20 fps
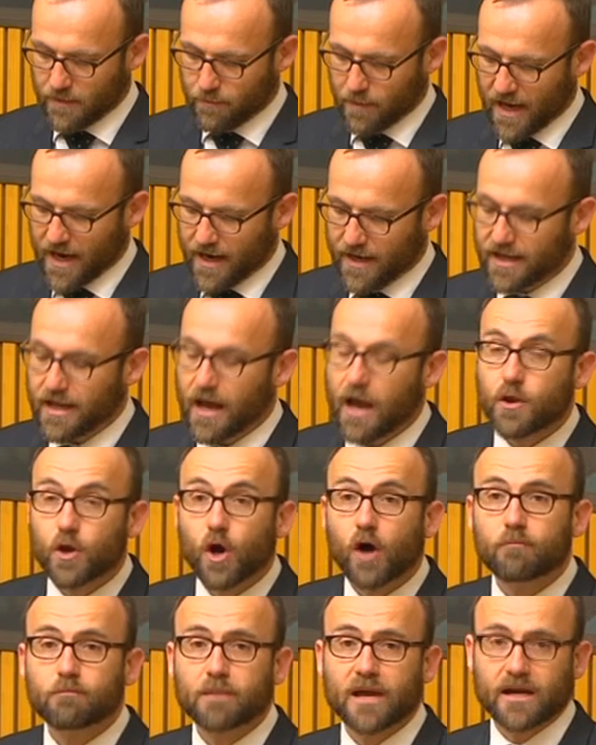party, are
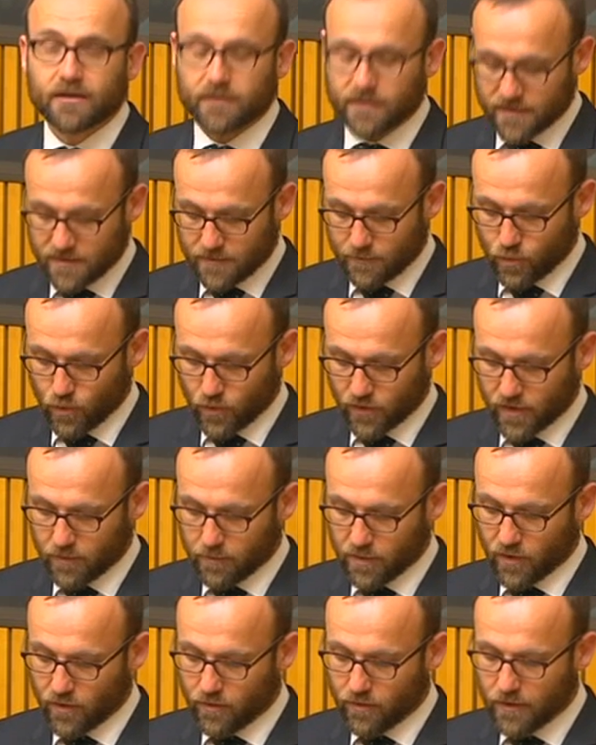not bound to support the
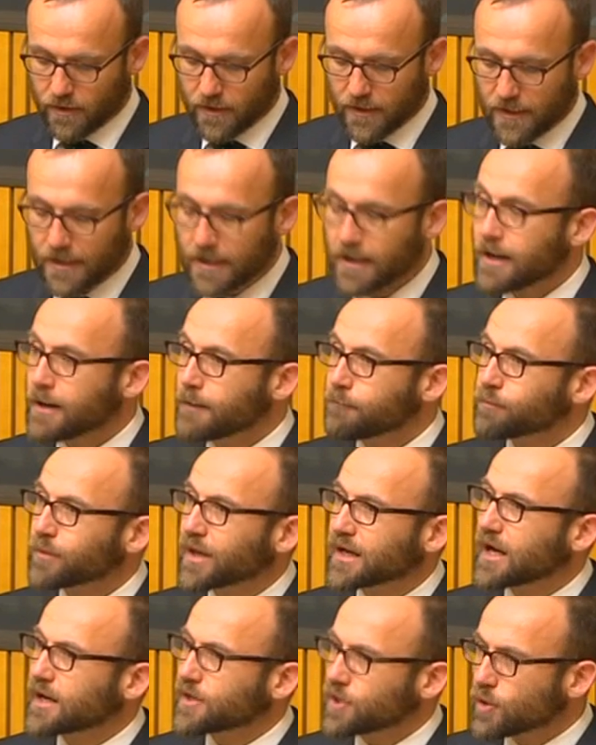bill.
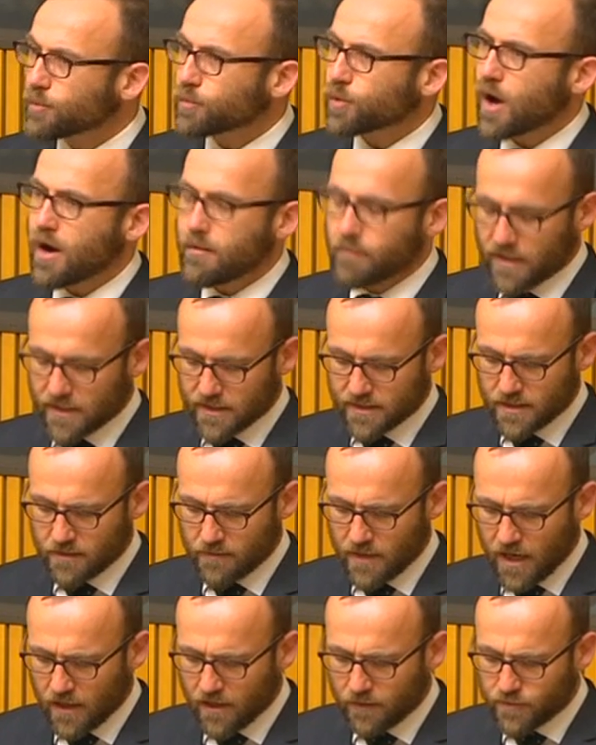And our new Prime Minister,
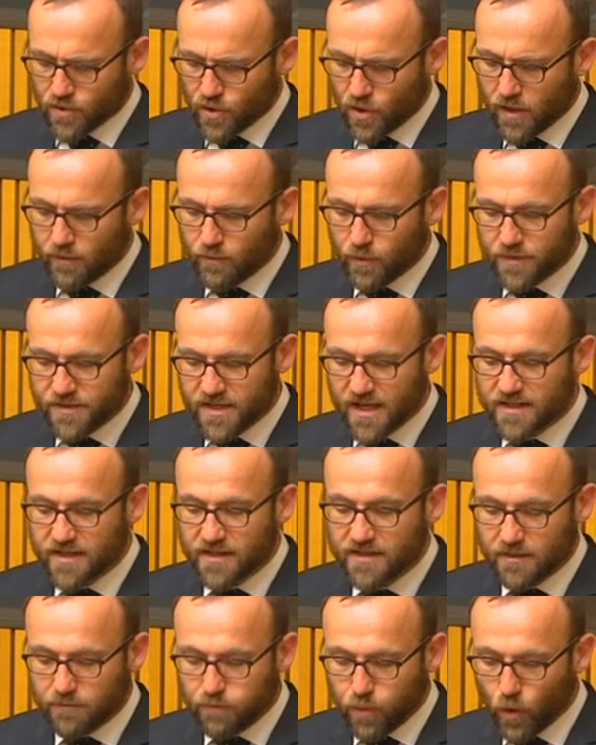Malcolm Turnbull, says he
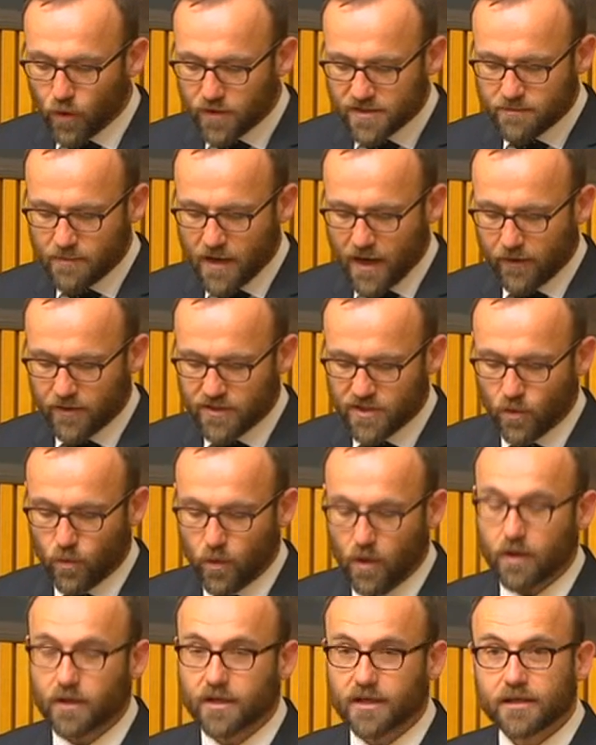supports marriage
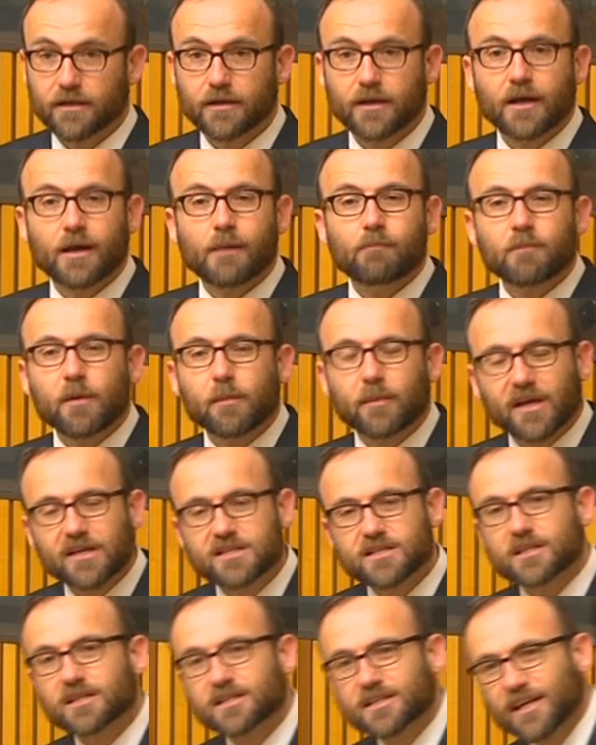equality, but because
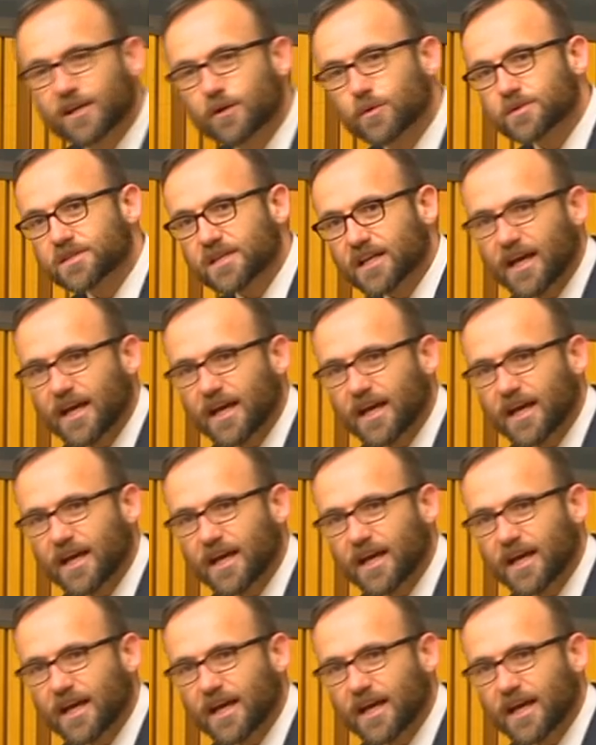of the deals that